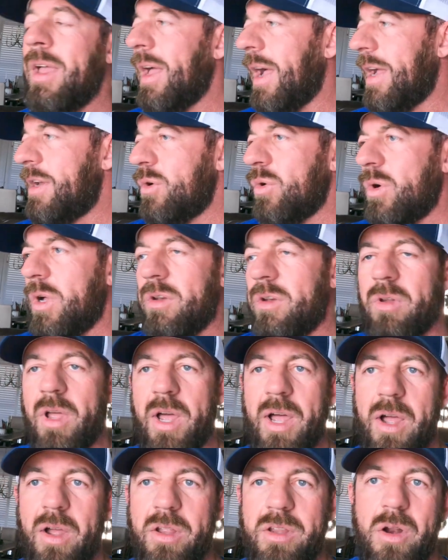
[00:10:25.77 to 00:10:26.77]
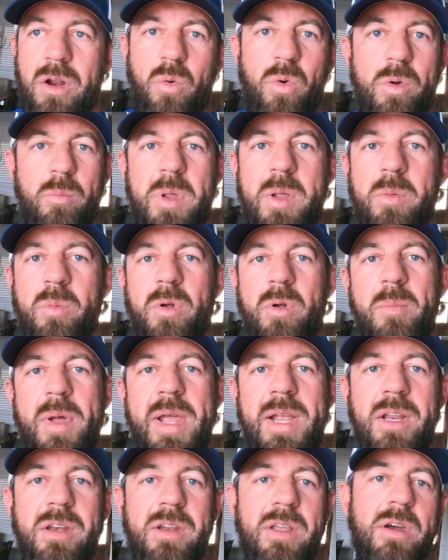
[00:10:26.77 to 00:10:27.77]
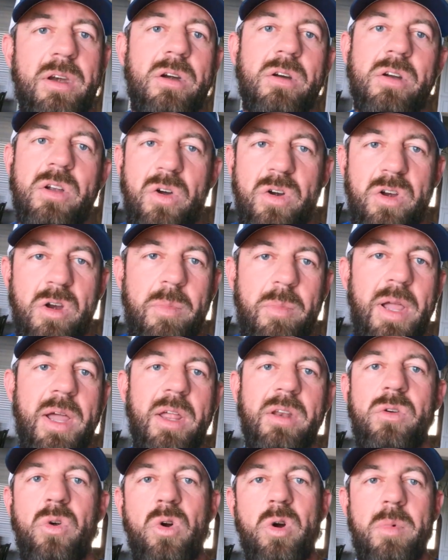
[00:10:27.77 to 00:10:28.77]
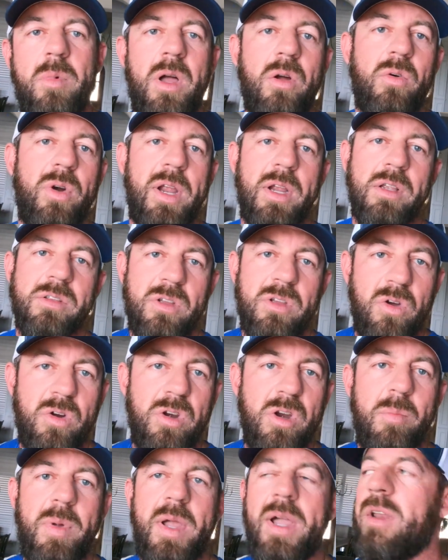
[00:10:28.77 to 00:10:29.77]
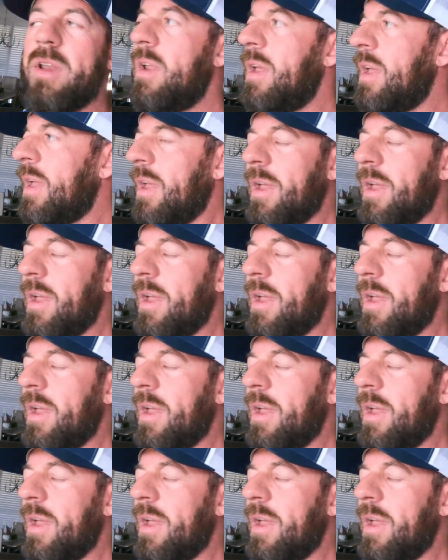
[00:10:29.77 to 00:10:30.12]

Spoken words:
I do it, you know, when people are making dinner, go to your bed. Doorbell rings, go to your bed.